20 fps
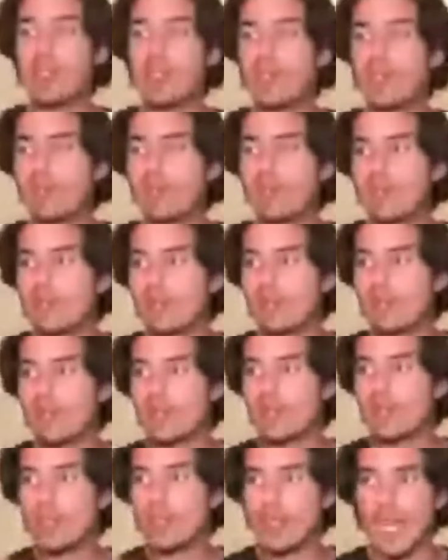a
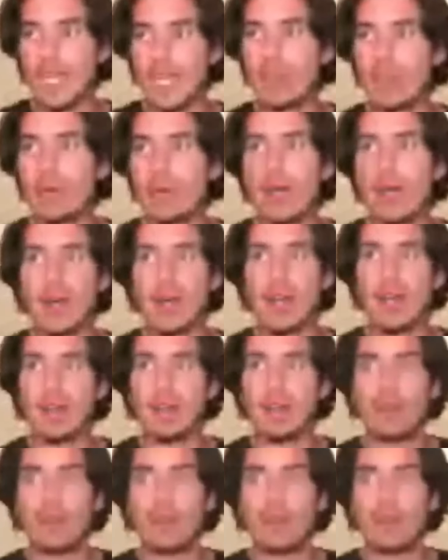
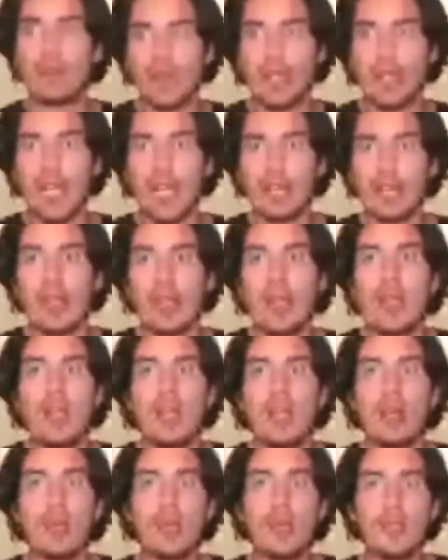tornado, hurricane,
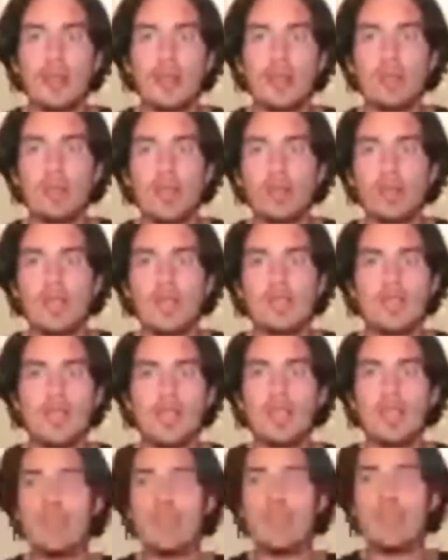we
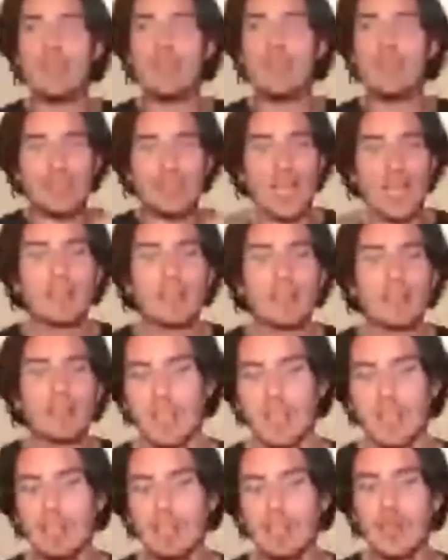see the
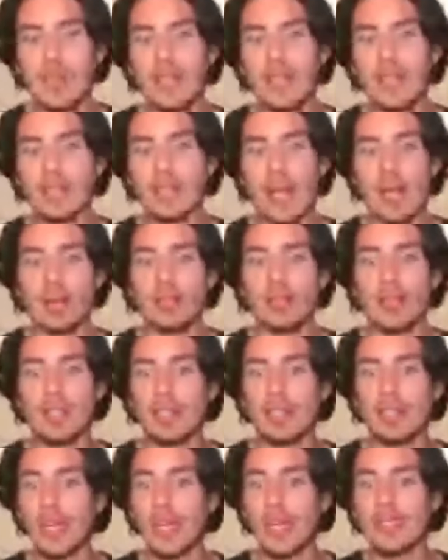disaster it creates around,
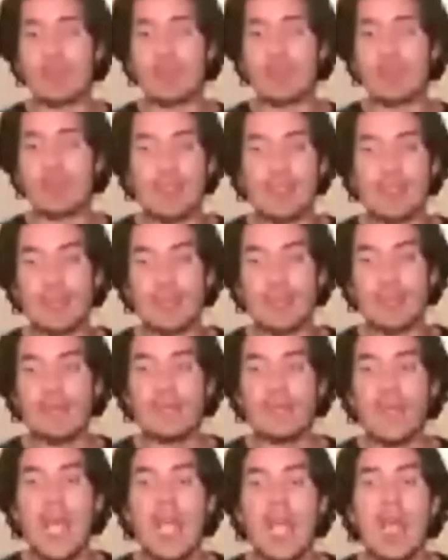it creates a mess
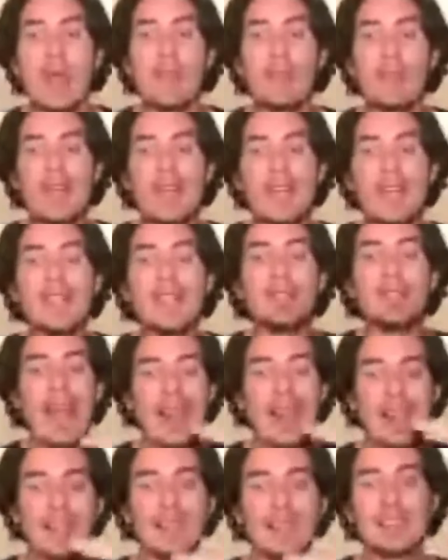around, but it
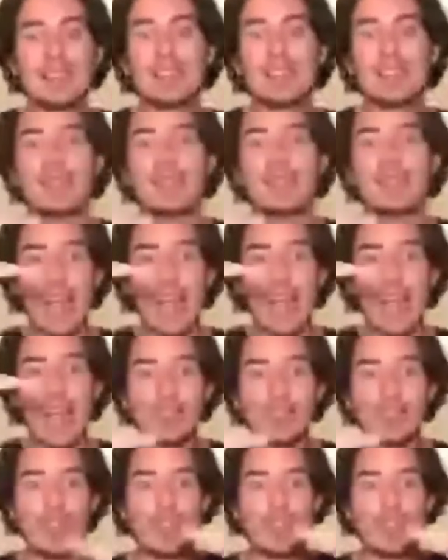balanced the
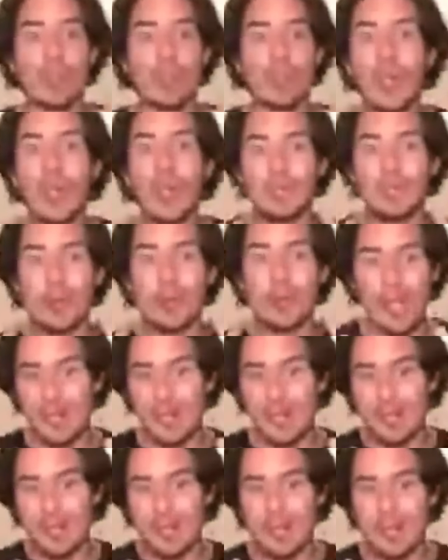atmosphere so we can
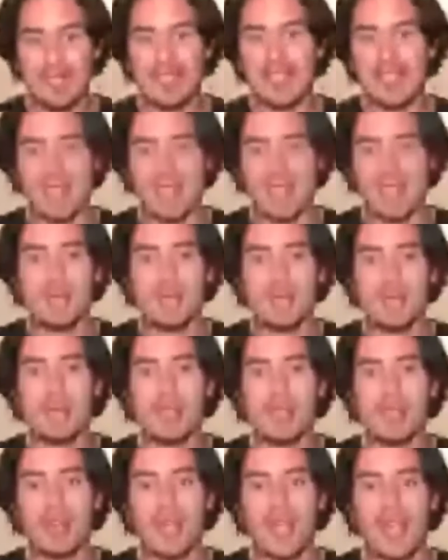breathe, basically.
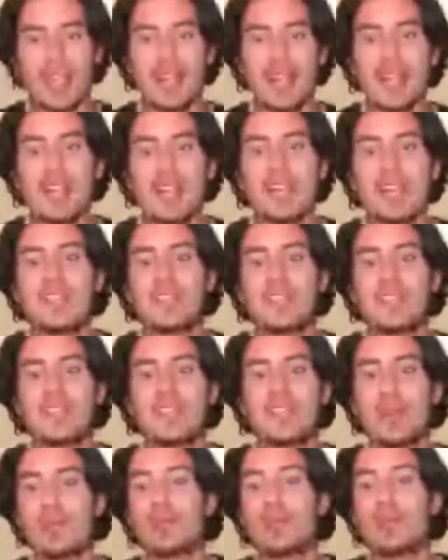Okay,
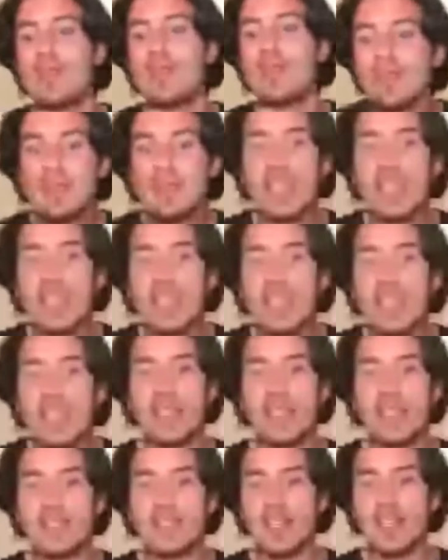so what we
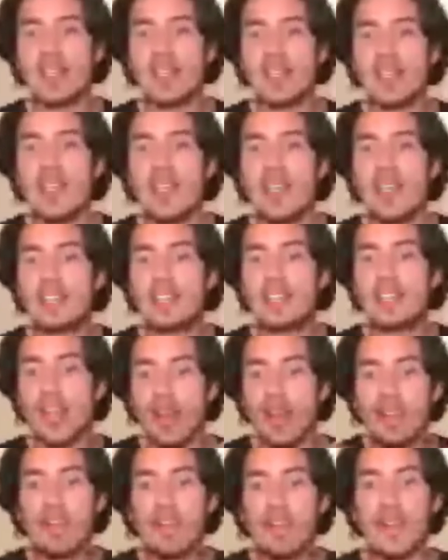believe is a
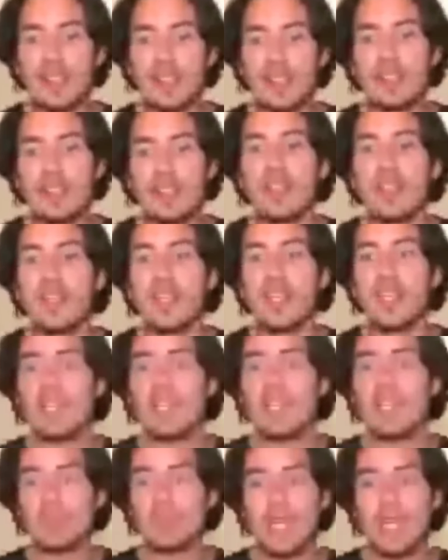conflict
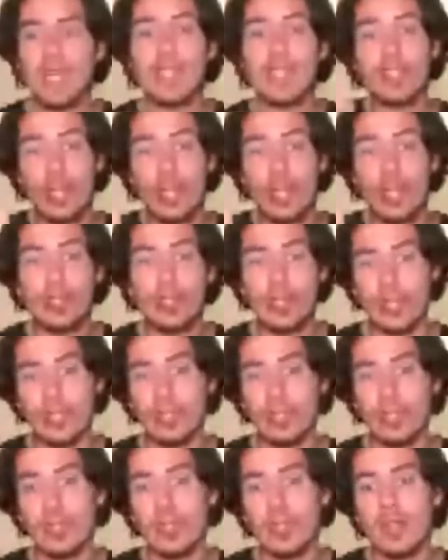is really the
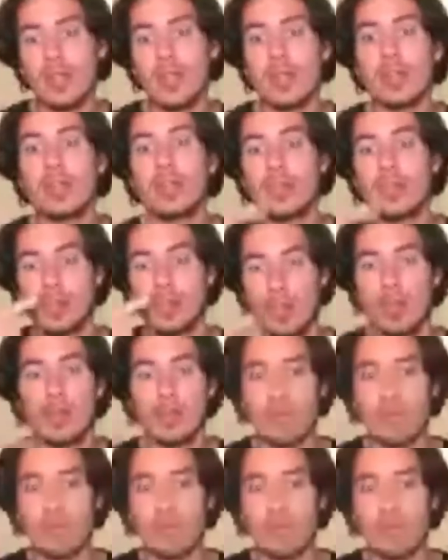solution,
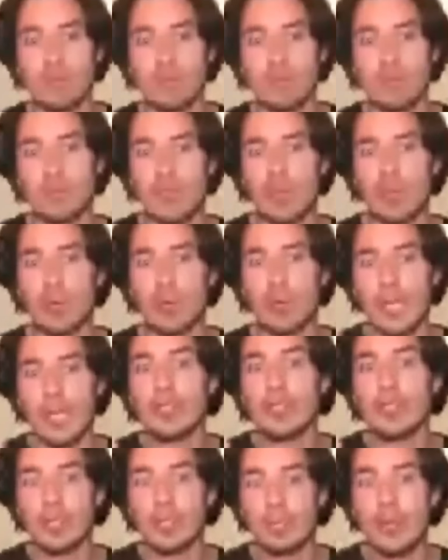so
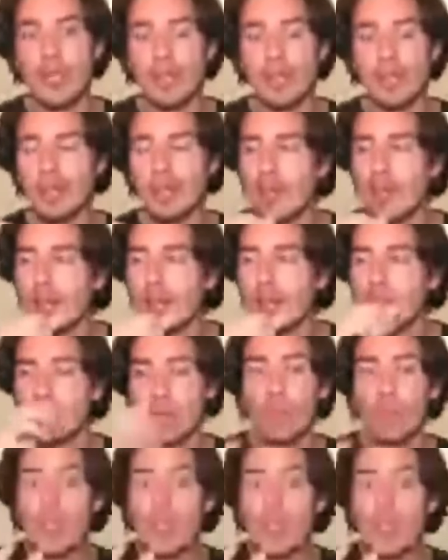it could breathe,
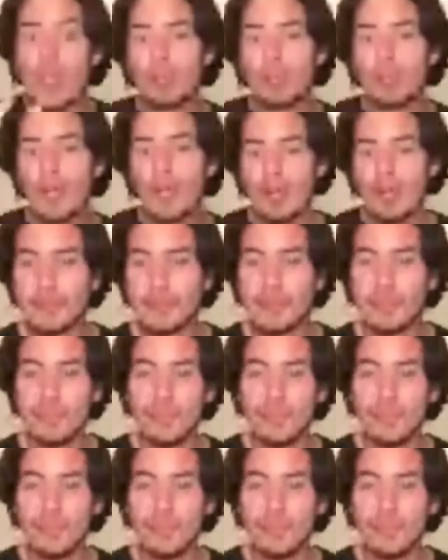so we could breathe.